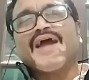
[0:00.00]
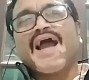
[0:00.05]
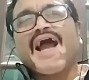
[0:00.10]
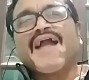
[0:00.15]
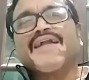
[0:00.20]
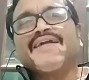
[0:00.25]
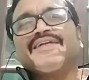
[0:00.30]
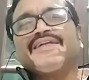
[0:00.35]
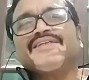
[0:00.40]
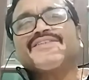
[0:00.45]

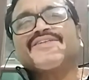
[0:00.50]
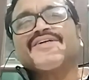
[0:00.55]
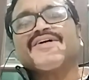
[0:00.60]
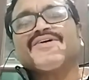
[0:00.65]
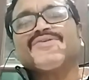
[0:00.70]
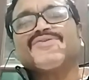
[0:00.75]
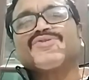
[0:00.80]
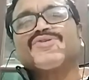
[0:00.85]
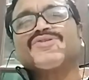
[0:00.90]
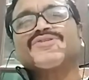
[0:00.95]
And it is,
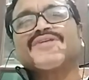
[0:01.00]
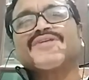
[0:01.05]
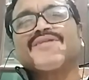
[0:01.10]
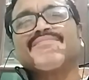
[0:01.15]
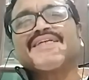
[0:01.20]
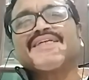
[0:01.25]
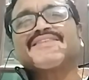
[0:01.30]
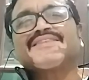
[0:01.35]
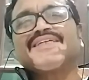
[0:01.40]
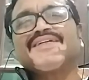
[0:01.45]
to some
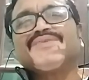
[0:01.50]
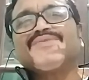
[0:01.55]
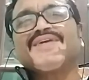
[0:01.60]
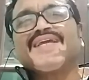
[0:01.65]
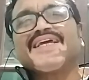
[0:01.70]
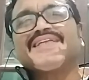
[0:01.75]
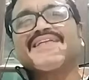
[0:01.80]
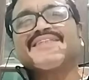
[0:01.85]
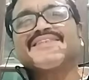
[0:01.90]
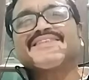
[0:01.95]
extent, we
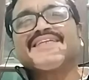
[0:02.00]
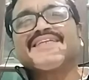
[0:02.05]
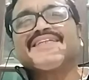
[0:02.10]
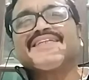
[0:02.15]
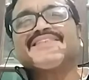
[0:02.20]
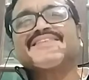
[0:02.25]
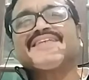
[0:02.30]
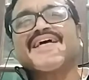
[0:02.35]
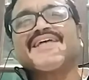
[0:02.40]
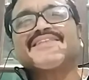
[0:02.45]
can say
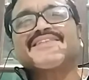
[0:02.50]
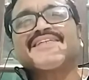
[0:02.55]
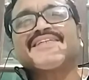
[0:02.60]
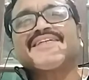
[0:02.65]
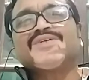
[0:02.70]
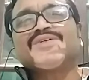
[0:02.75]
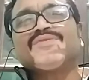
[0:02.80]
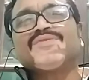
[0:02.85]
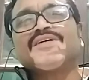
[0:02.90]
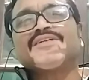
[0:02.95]
the
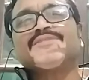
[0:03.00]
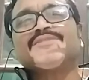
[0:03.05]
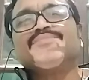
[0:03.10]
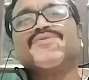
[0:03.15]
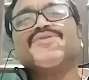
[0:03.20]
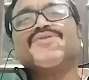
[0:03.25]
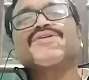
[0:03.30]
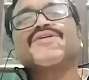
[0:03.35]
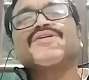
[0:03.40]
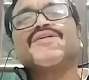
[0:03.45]
Sanskrit word
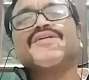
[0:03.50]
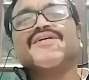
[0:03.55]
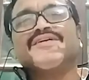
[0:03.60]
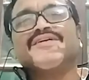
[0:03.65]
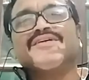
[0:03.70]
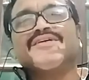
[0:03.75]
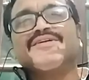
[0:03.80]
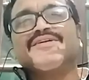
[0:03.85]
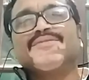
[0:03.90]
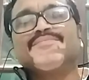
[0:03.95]
Purna,
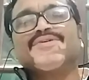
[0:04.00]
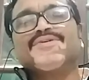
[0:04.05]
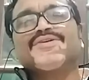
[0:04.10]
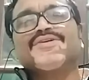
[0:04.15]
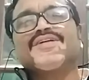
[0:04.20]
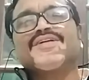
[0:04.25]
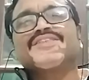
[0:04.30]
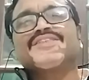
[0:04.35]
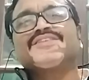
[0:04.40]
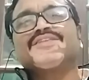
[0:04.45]

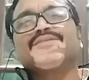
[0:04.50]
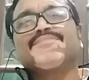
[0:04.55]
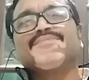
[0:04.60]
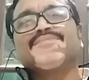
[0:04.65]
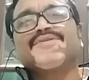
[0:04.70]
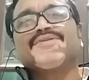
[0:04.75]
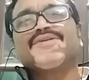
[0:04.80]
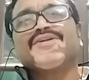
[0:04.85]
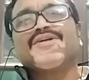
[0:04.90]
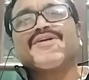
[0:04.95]
Purnasya
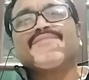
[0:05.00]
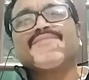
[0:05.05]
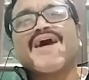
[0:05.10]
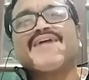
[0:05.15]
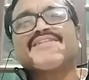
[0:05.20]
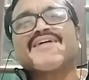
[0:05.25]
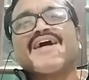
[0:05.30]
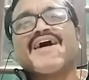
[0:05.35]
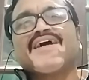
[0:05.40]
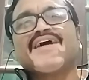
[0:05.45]

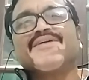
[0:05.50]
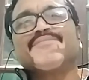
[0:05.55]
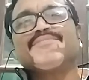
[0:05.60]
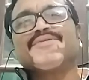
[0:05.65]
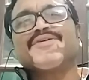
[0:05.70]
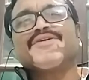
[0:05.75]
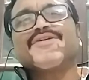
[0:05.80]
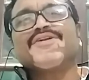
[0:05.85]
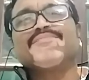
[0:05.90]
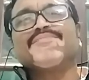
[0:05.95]
Purnamadaya
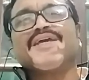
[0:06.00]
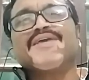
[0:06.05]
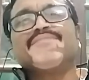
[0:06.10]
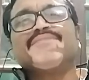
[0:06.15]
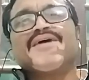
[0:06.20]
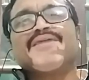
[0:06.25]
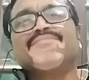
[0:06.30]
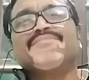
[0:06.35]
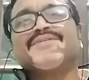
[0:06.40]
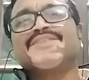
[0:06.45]
Purnameva